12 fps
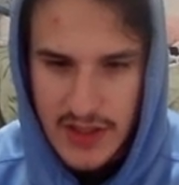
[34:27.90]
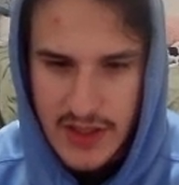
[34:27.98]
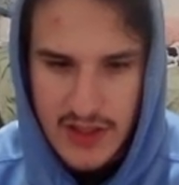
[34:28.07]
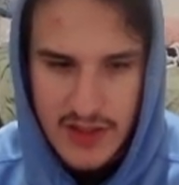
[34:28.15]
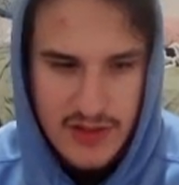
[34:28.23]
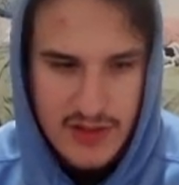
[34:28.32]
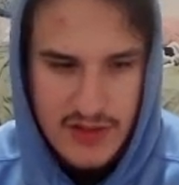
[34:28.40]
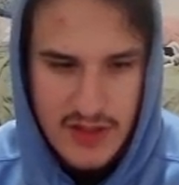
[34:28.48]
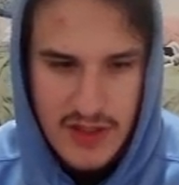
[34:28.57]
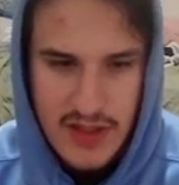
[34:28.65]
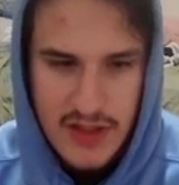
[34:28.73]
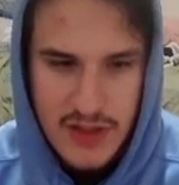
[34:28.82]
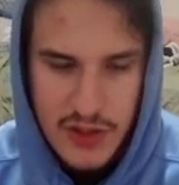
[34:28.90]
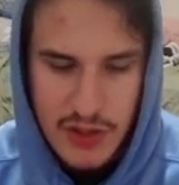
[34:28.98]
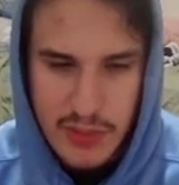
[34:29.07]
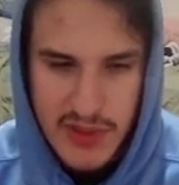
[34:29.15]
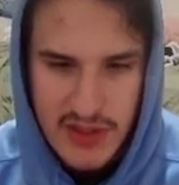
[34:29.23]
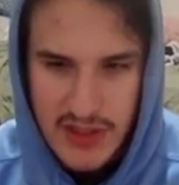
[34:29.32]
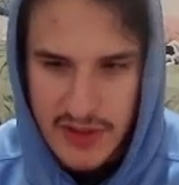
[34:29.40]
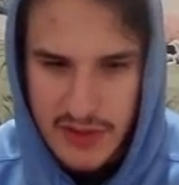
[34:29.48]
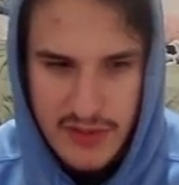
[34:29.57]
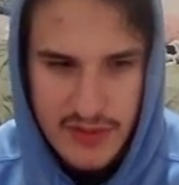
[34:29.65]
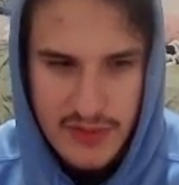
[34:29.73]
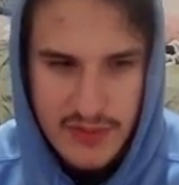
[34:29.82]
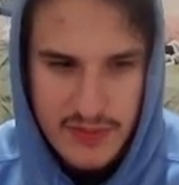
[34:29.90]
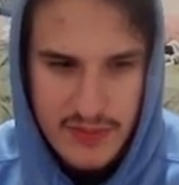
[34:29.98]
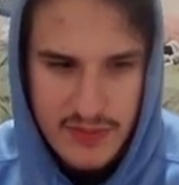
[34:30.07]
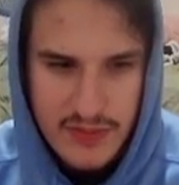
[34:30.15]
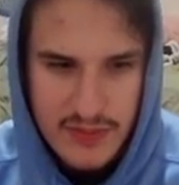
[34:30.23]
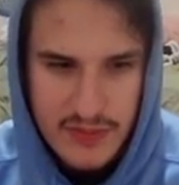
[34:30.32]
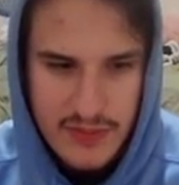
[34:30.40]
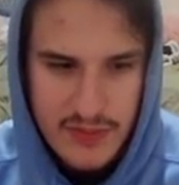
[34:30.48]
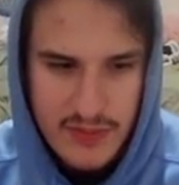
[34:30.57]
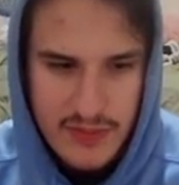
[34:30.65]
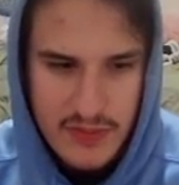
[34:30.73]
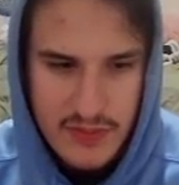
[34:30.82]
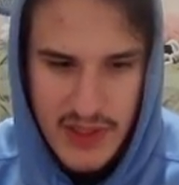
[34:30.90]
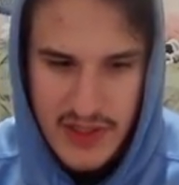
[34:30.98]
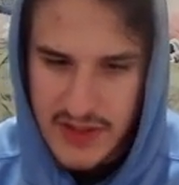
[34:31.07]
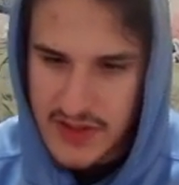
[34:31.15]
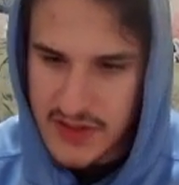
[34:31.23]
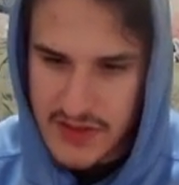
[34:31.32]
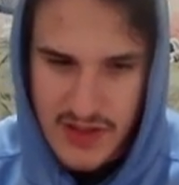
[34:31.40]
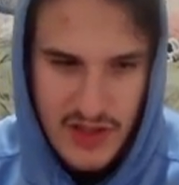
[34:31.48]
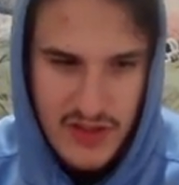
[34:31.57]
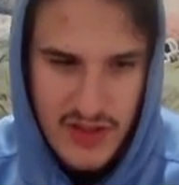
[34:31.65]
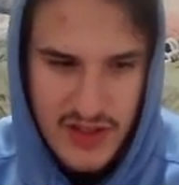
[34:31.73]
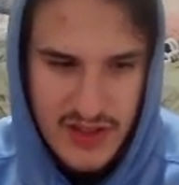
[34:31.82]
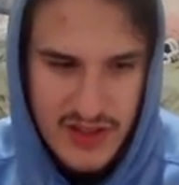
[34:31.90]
and charm it down. Man, that does nothing.